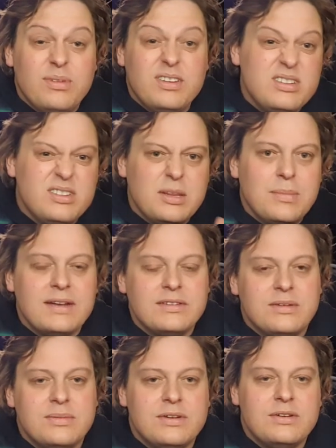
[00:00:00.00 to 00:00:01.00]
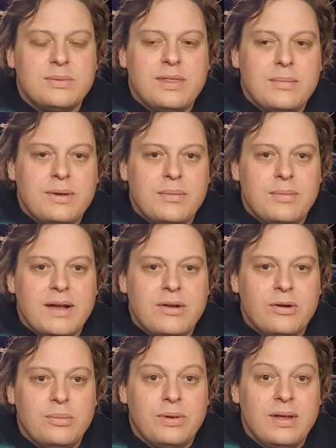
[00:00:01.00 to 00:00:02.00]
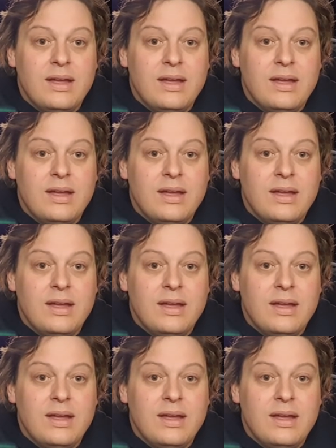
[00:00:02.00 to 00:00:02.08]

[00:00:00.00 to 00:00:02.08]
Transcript: It's usually the best time to do is when they're built back up,